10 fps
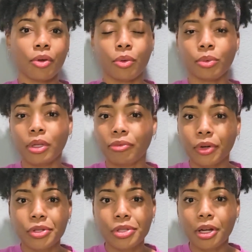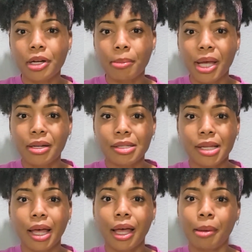only for a certain amount of
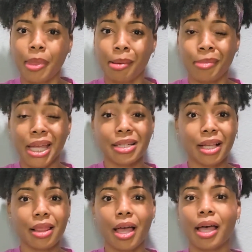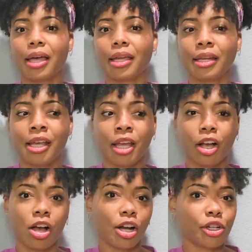time. They may decline
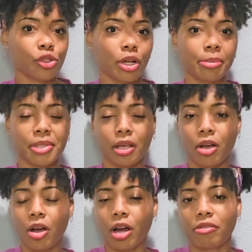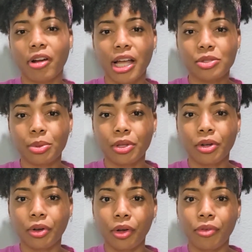car trips and car rides with
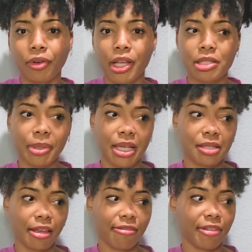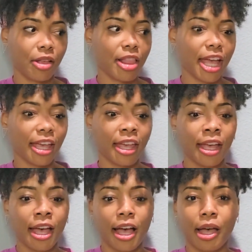their girlfriends because they feel like,
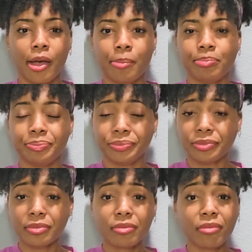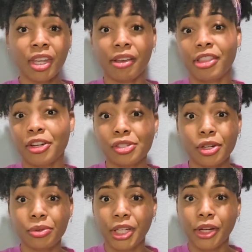if there's
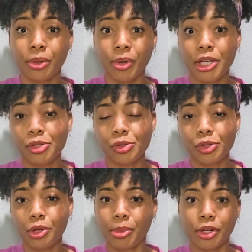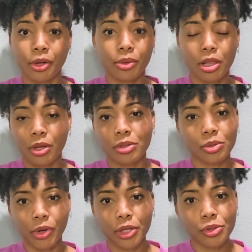no near restroom or no
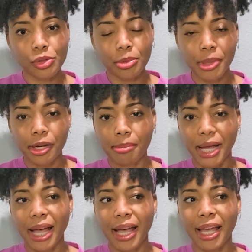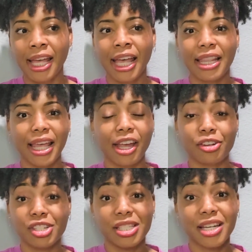close restroom nearby, they
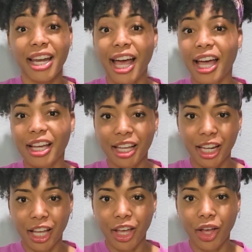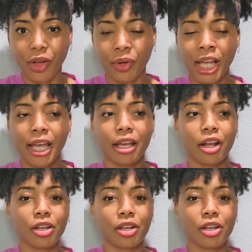are just not going to go. It